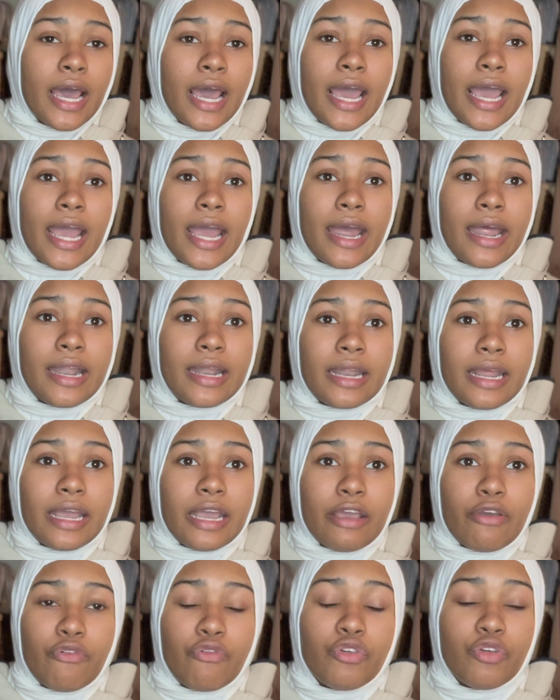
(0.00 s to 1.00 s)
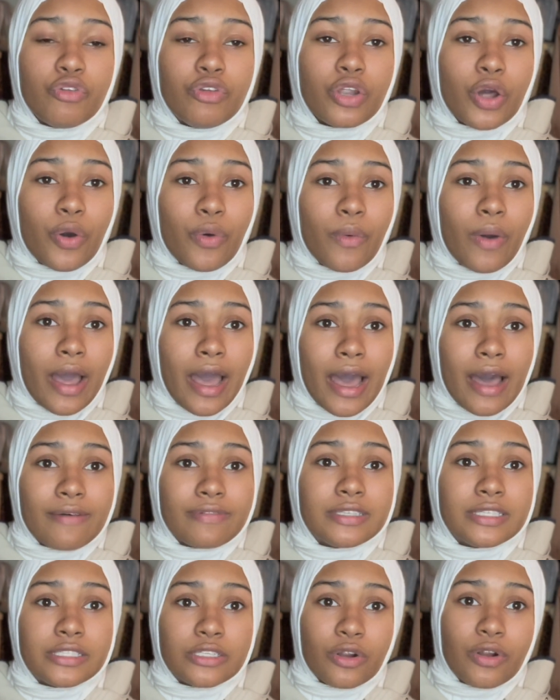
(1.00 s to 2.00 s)
And if you don't have
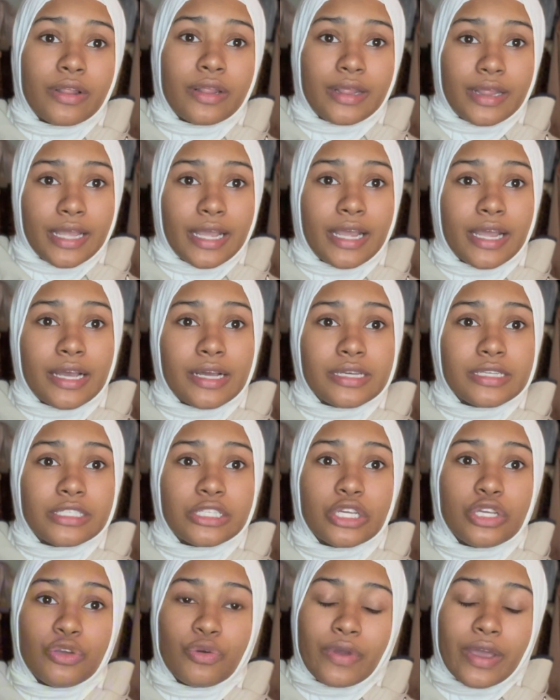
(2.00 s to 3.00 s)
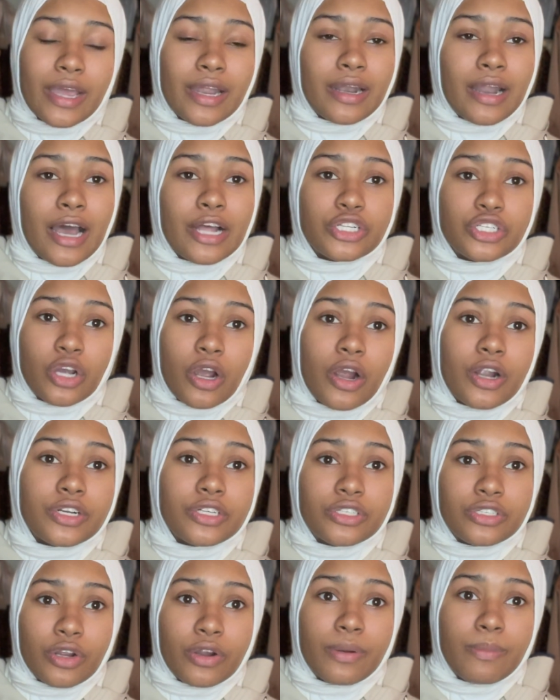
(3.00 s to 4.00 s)
certain things, you cannot charge
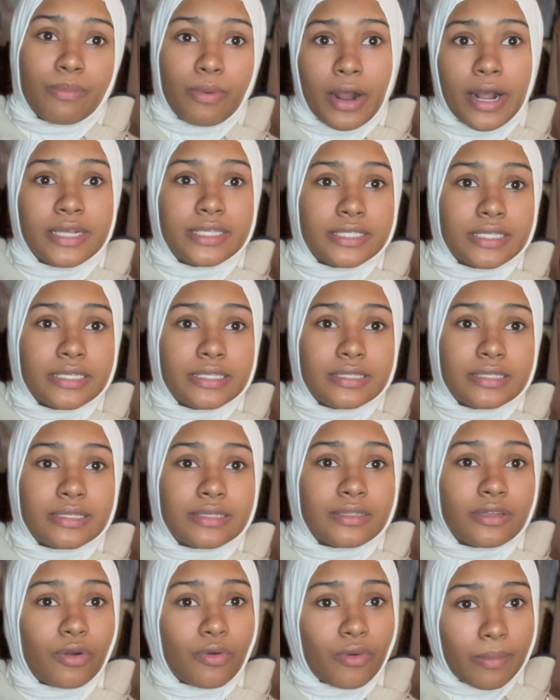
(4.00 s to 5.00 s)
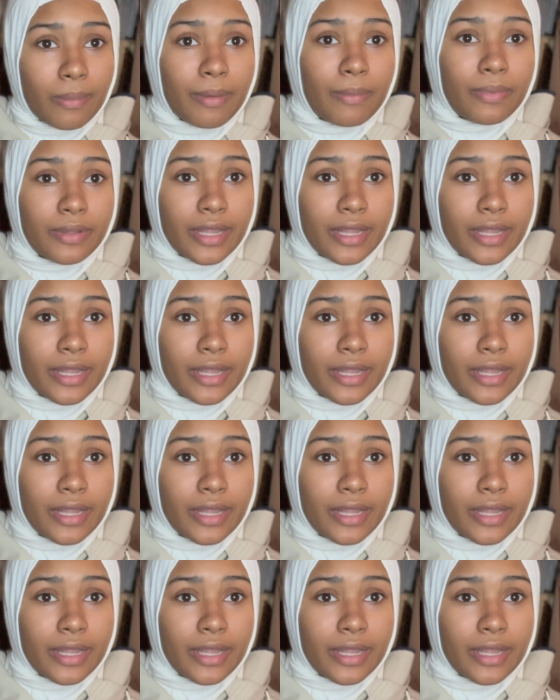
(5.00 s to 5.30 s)
certain prices. Remember